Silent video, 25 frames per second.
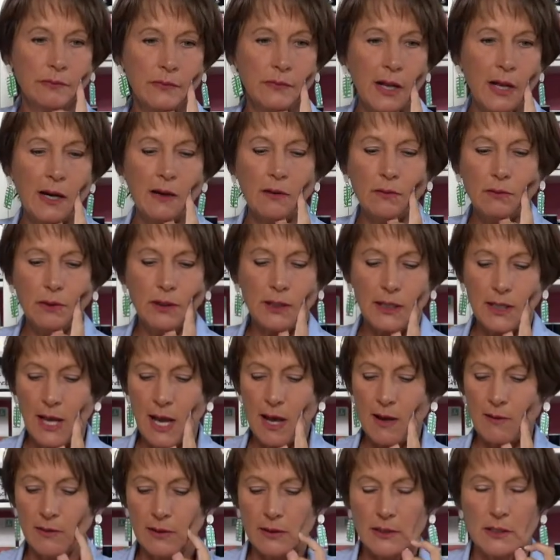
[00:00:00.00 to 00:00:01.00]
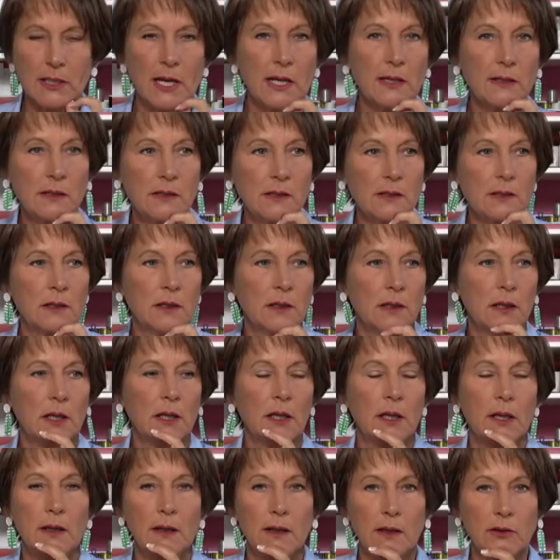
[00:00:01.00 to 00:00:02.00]
I don't really have a dust
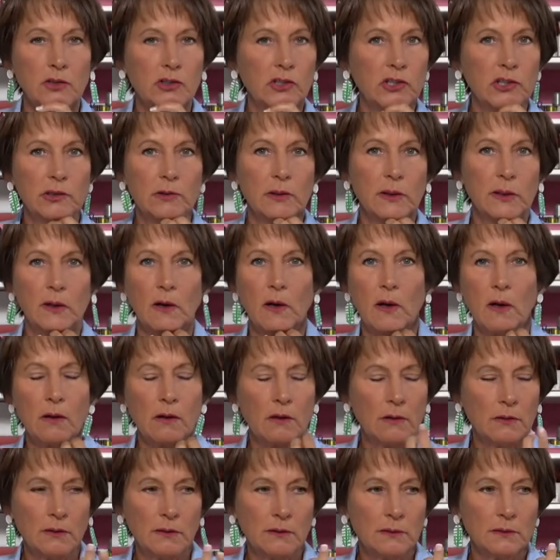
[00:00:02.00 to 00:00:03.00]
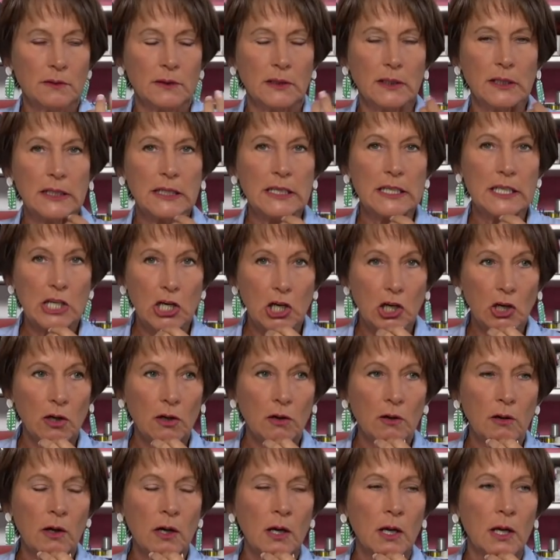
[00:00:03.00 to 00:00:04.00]
issue at all
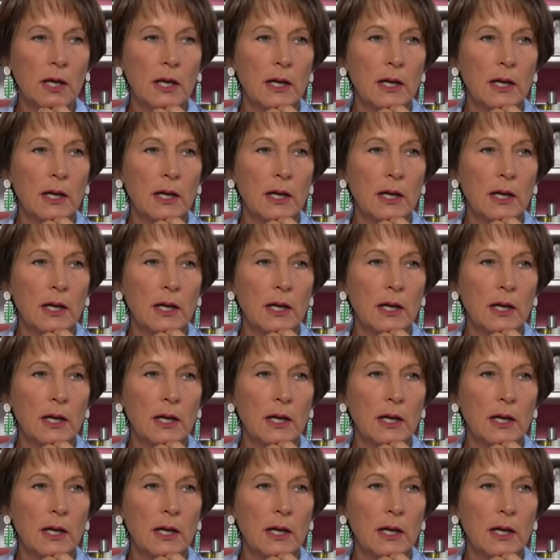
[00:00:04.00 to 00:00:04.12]
here.